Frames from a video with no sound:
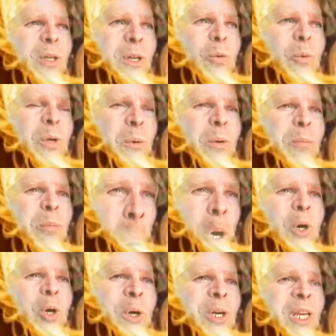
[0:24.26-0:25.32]
We will
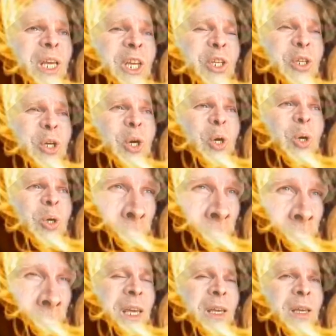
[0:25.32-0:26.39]
burn
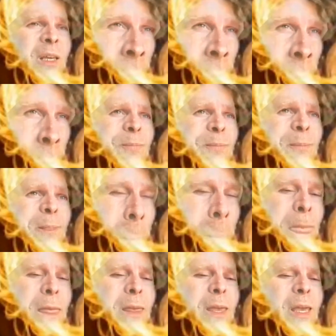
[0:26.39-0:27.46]
eternally
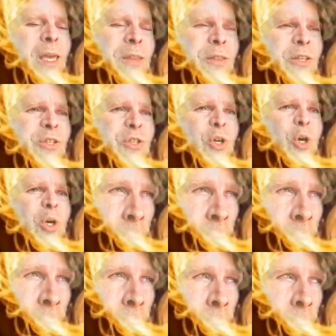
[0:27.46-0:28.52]
in the circle
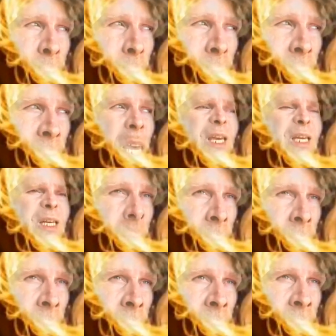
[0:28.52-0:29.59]
of heated
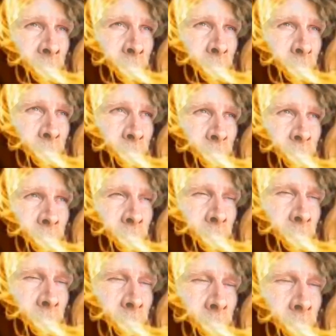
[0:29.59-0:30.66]
life
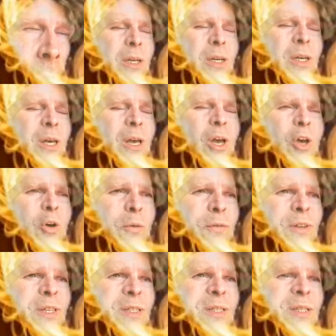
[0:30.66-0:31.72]
Oh,
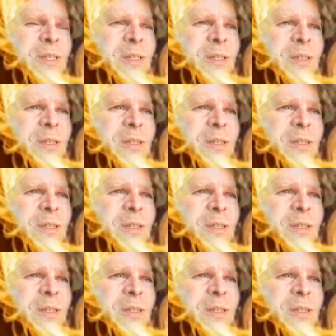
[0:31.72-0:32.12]
Vincent,